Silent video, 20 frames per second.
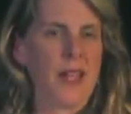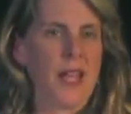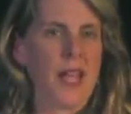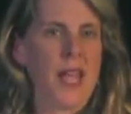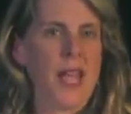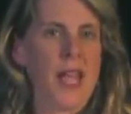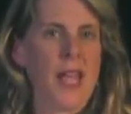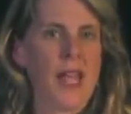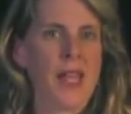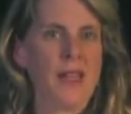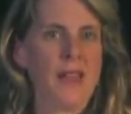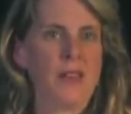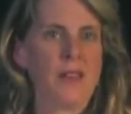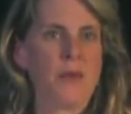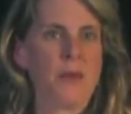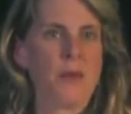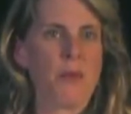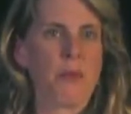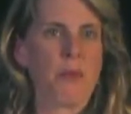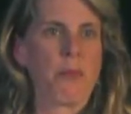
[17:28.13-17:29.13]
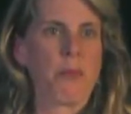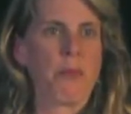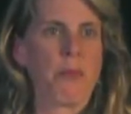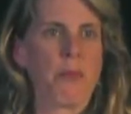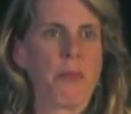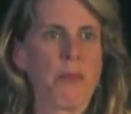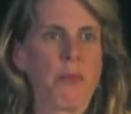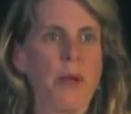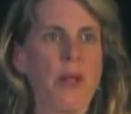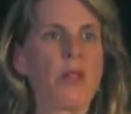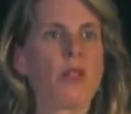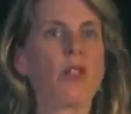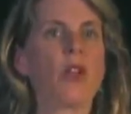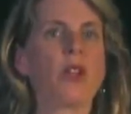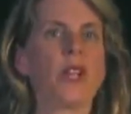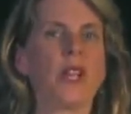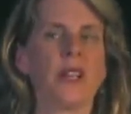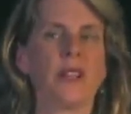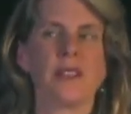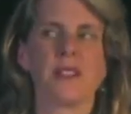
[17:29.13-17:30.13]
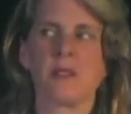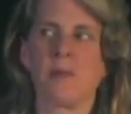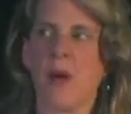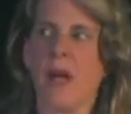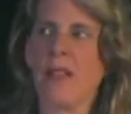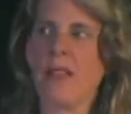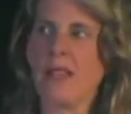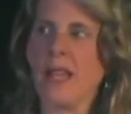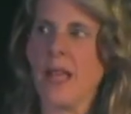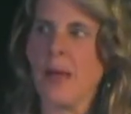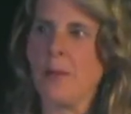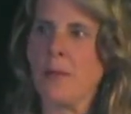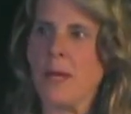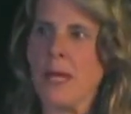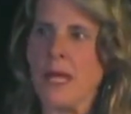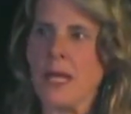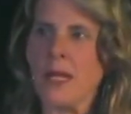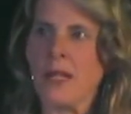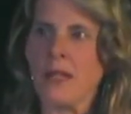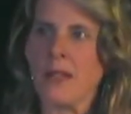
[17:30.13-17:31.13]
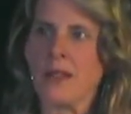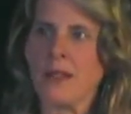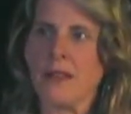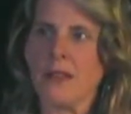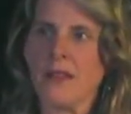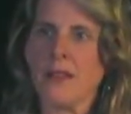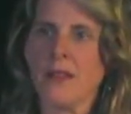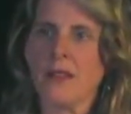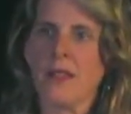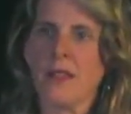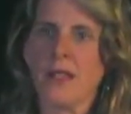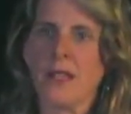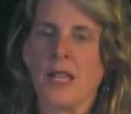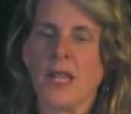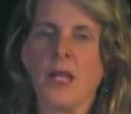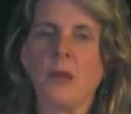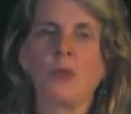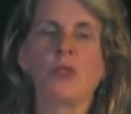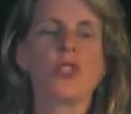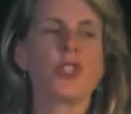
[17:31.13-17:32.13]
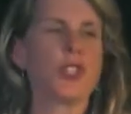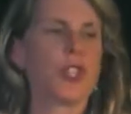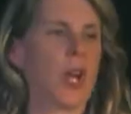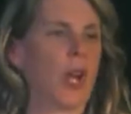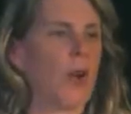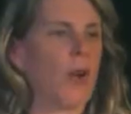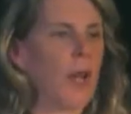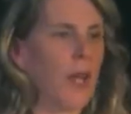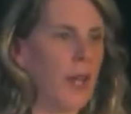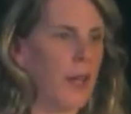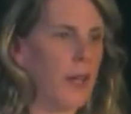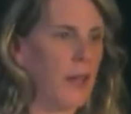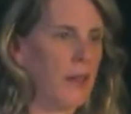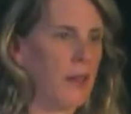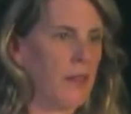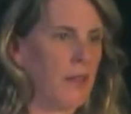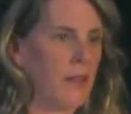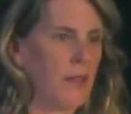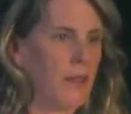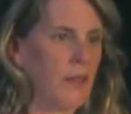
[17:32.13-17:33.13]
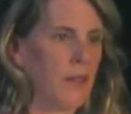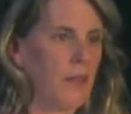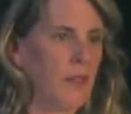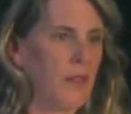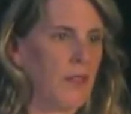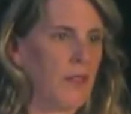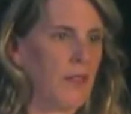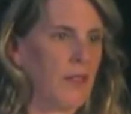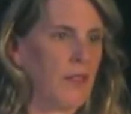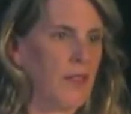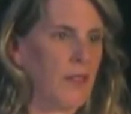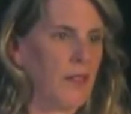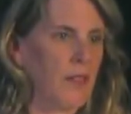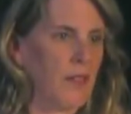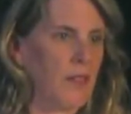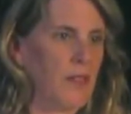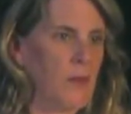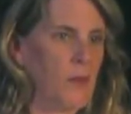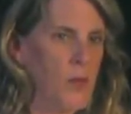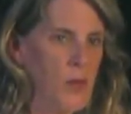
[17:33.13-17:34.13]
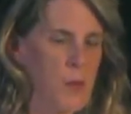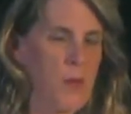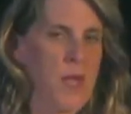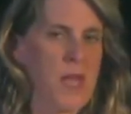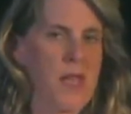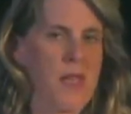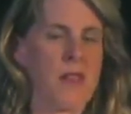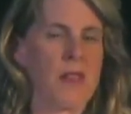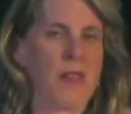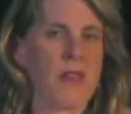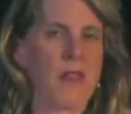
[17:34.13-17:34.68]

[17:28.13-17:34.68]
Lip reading: And by looking and smiling at me, he was sharing it with me.